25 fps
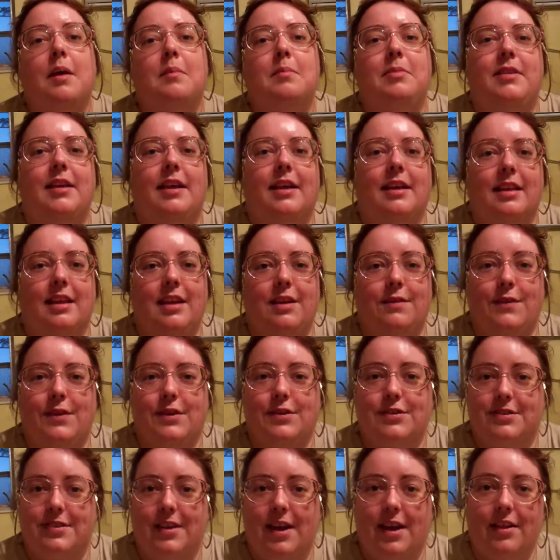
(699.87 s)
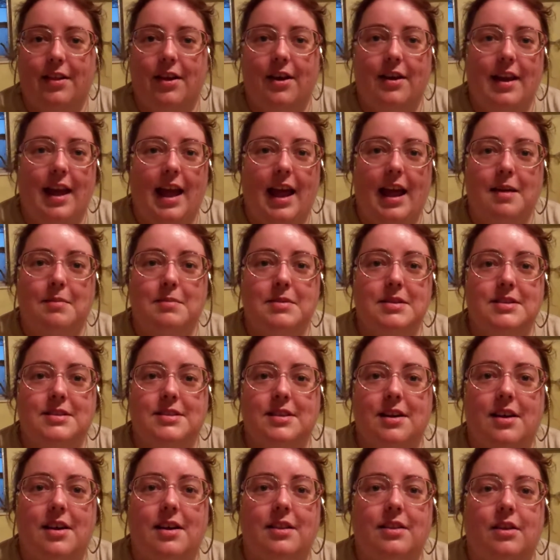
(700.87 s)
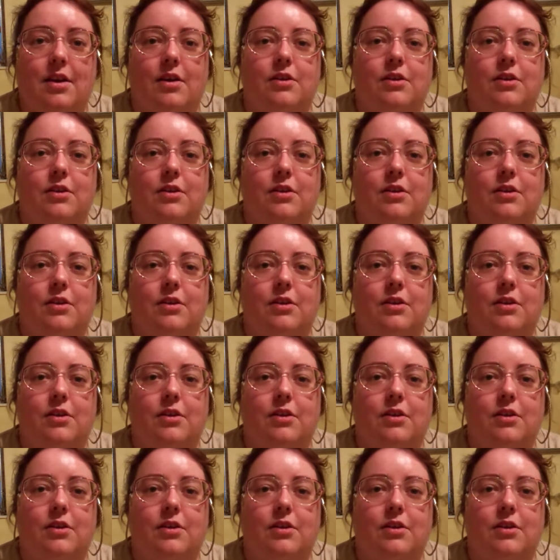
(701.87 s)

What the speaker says: particularly if you sell on Amazon.